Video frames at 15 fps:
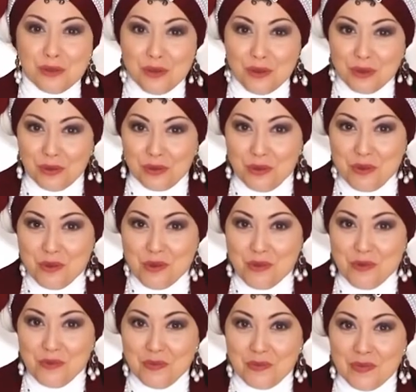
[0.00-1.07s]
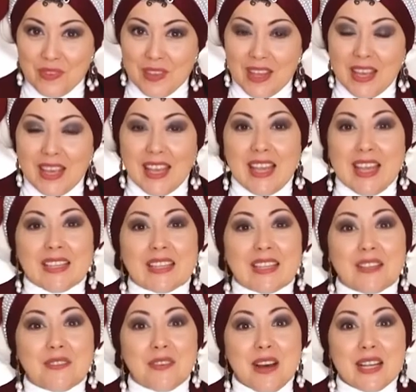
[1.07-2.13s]
and open you to the subtle
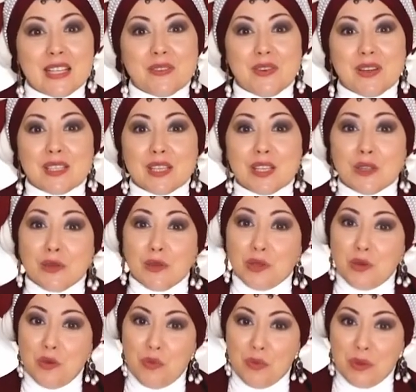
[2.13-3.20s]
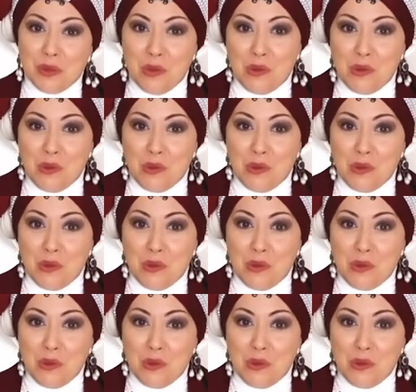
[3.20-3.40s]
flow of Enome.